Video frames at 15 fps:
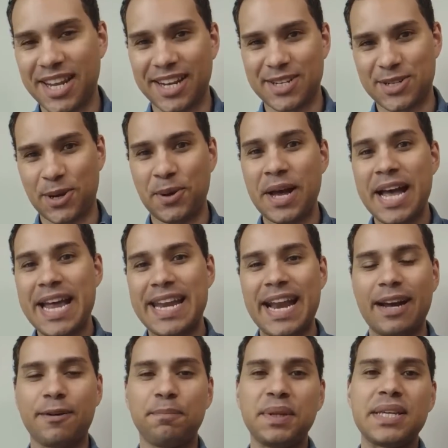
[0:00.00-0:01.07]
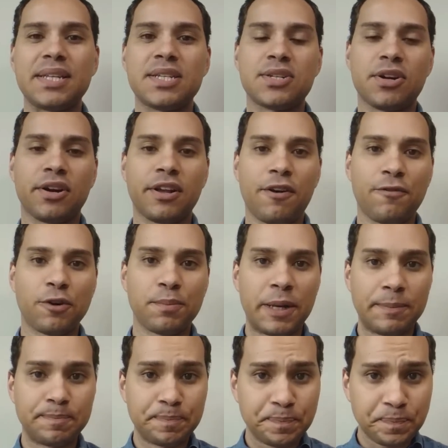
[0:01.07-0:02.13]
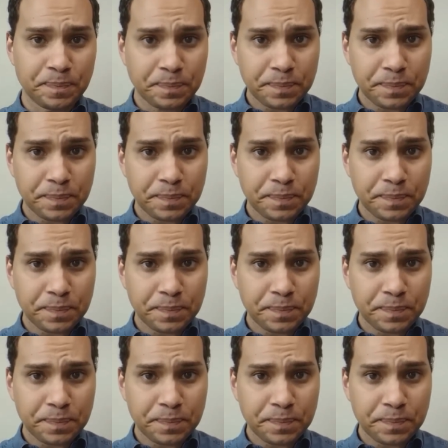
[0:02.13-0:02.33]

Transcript: kidding. So, not completely starting over, but